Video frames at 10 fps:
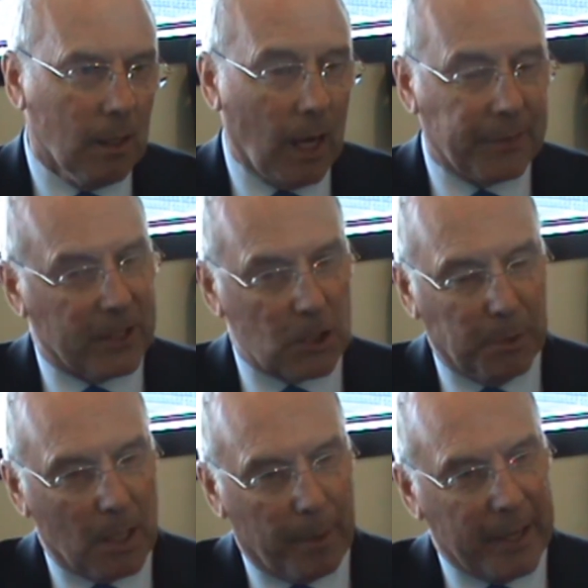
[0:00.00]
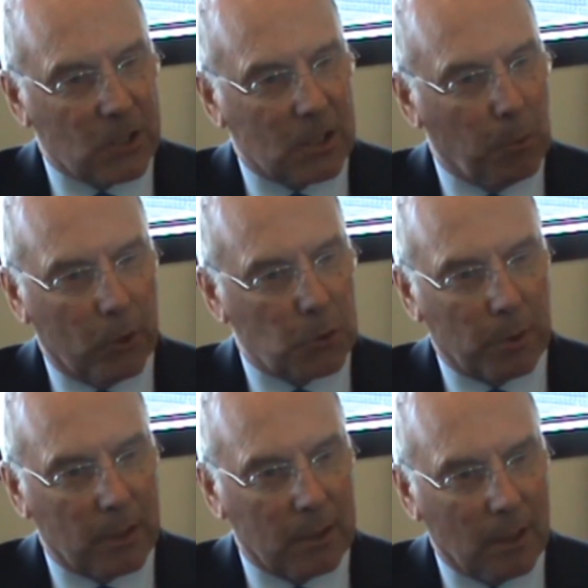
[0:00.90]
I think he's been the best, to be honest
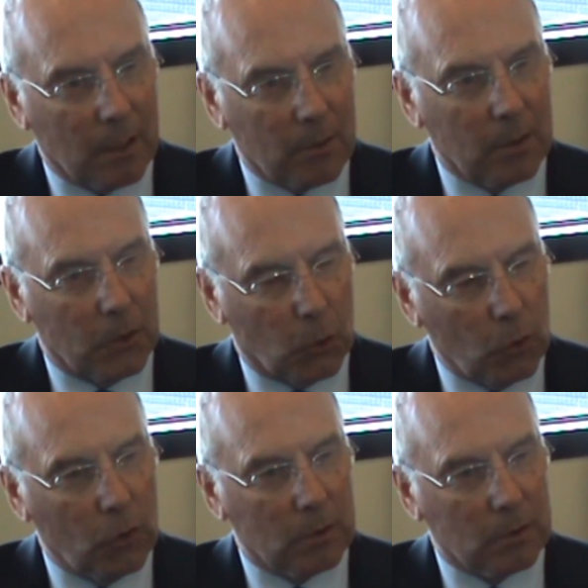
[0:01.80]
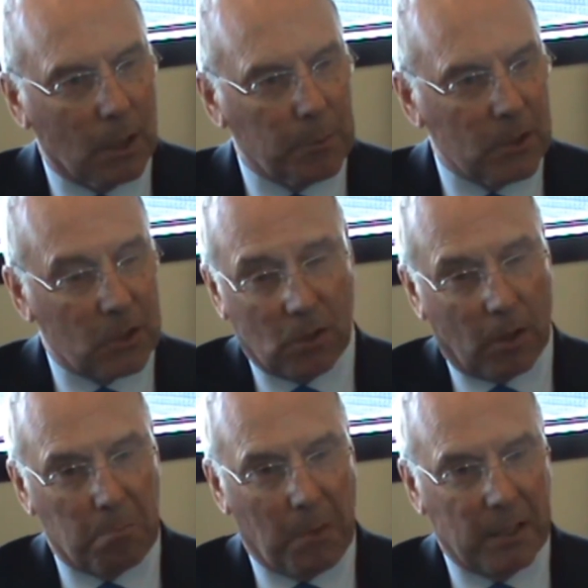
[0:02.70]
with you. I really do. I mean, he just
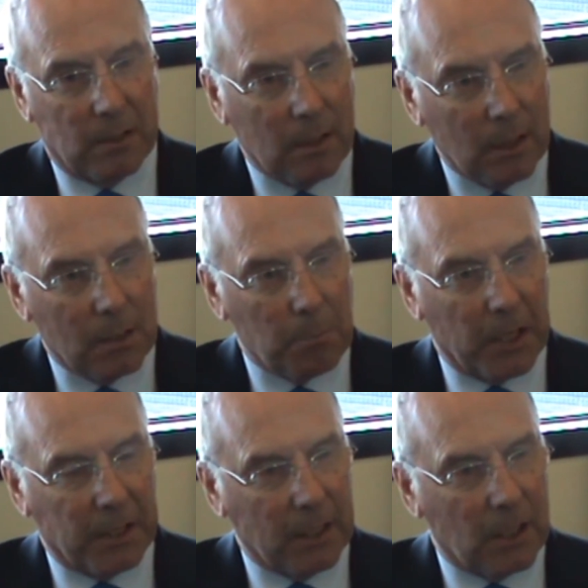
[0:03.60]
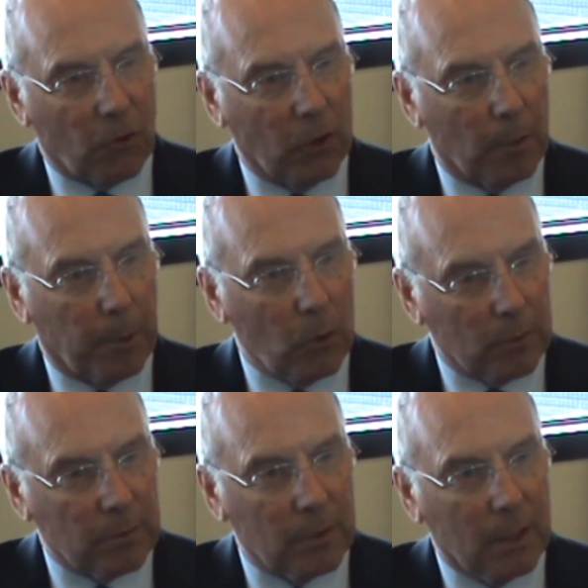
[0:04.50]
turned Man United round about,
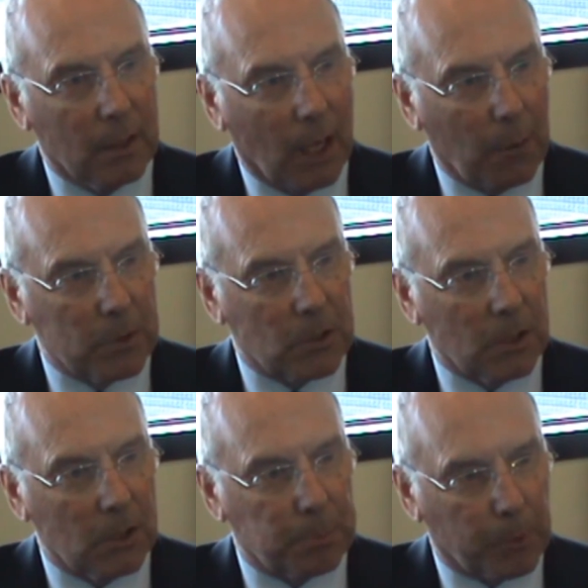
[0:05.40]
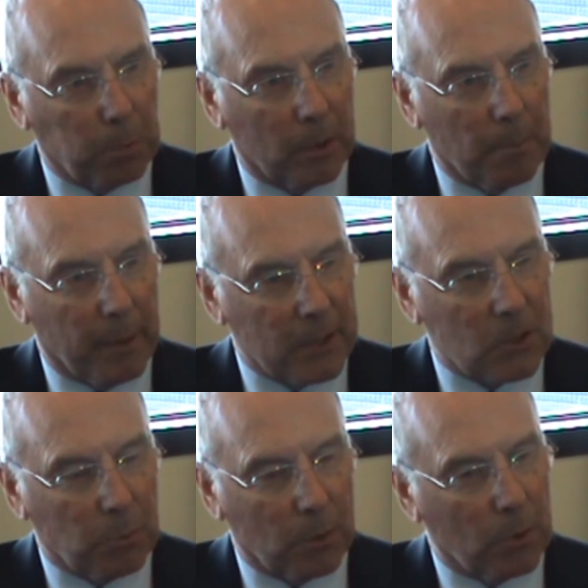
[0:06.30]
and obviously he's probably the
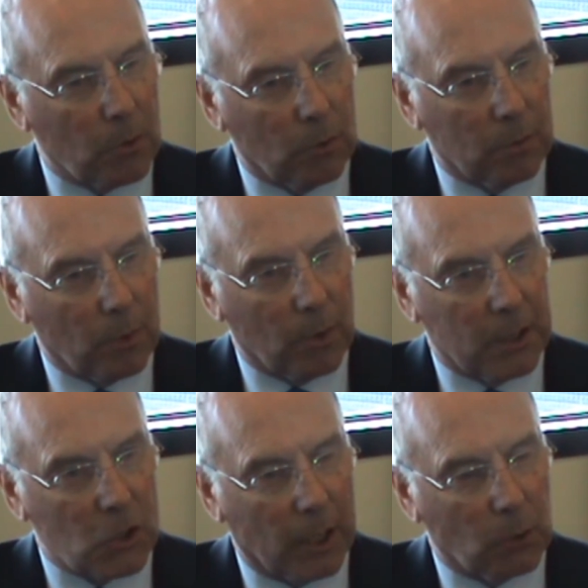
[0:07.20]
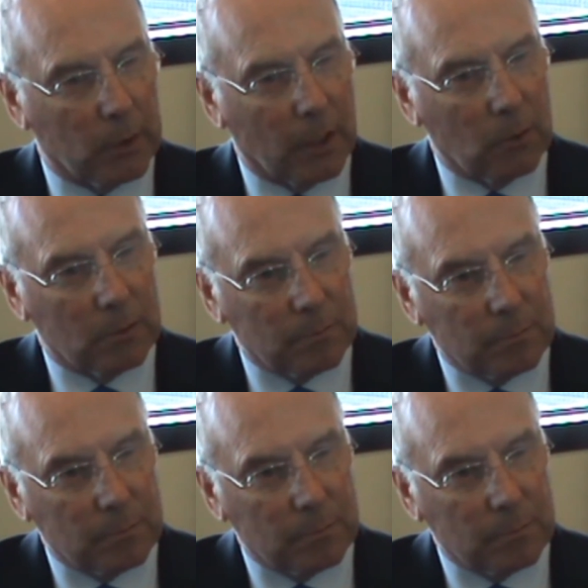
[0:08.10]
best without any shadow of a doubt.